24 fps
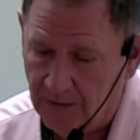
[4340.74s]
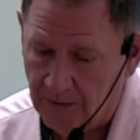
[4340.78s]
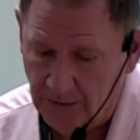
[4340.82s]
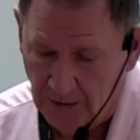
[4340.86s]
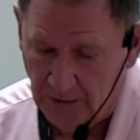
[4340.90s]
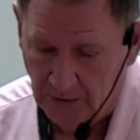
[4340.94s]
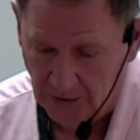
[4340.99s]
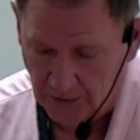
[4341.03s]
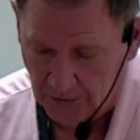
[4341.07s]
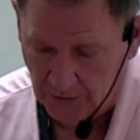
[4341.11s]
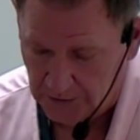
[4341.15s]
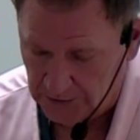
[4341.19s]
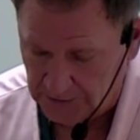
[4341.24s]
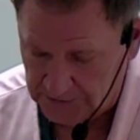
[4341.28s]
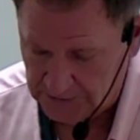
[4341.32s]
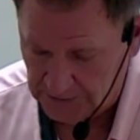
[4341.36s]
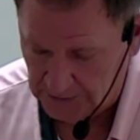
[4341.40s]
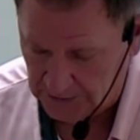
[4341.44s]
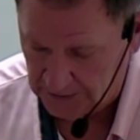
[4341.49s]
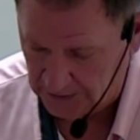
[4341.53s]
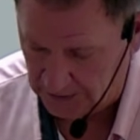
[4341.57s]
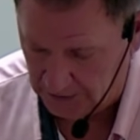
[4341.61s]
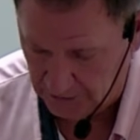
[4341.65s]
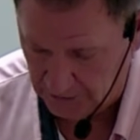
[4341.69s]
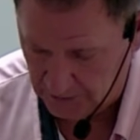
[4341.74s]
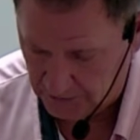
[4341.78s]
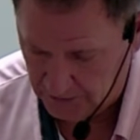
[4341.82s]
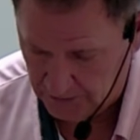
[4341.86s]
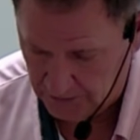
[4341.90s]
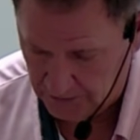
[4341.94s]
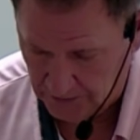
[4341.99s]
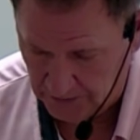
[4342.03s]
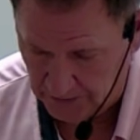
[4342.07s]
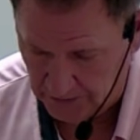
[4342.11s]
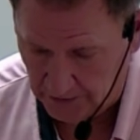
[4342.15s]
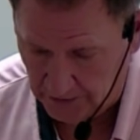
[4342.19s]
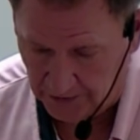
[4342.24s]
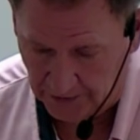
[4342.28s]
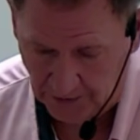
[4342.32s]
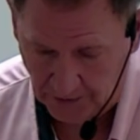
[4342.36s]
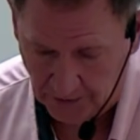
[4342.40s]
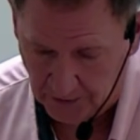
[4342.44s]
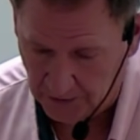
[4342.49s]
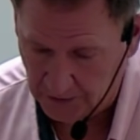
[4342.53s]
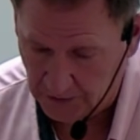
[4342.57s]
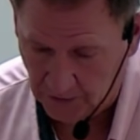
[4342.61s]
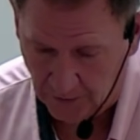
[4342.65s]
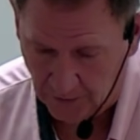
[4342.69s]
Because again, you're
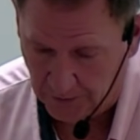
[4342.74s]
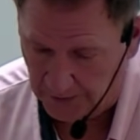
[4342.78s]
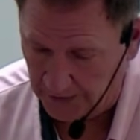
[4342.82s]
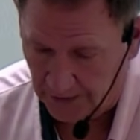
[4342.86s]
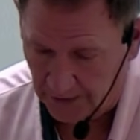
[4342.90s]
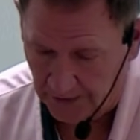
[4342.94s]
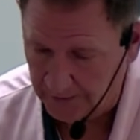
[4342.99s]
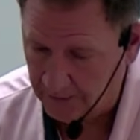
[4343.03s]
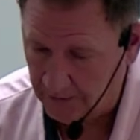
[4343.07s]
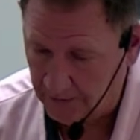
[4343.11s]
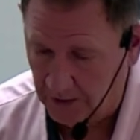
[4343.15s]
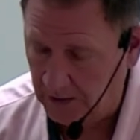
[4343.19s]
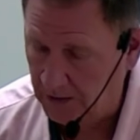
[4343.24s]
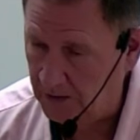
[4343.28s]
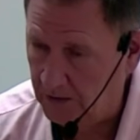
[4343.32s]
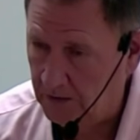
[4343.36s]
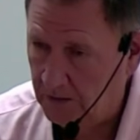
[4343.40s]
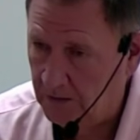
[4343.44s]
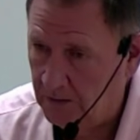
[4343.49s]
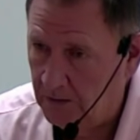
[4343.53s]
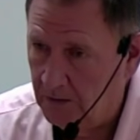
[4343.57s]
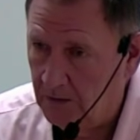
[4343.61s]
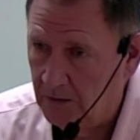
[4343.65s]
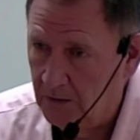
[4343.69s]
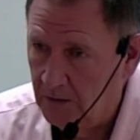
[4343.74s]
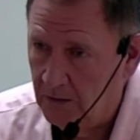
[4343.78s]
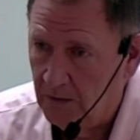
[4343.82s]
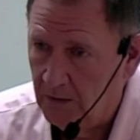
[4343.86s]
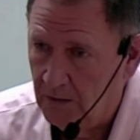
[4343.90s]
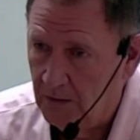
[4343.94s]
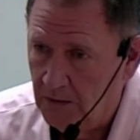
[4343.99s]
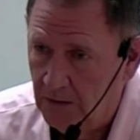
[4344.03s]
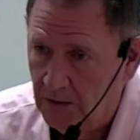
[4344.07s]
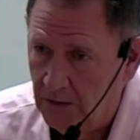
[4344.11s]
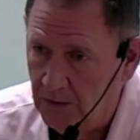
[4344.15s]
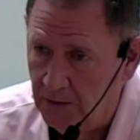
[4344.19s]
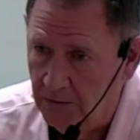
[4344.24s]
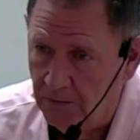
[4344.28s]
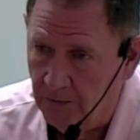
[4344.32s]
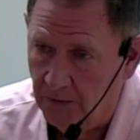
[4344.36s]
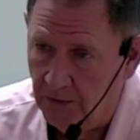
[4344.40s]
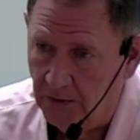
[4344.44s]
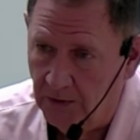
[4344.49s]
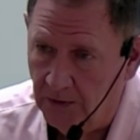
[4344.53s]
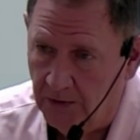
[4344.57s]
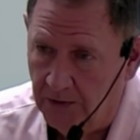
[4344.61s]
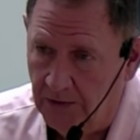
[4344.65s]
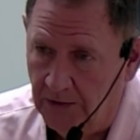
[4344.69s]
gluing end grain. It
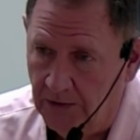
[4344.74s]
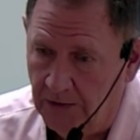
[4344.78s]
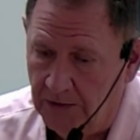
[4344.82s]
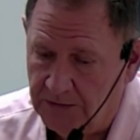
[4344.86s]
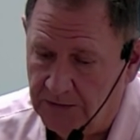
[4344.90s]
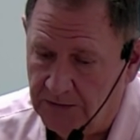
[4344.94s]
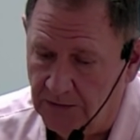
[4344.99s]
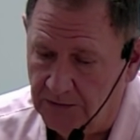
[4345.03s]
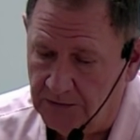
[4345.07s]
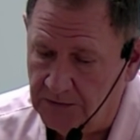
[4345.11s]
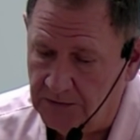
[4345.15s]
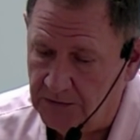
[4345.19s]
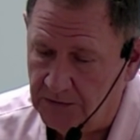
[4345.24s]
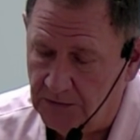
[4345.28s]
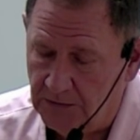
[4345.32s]
really isn't,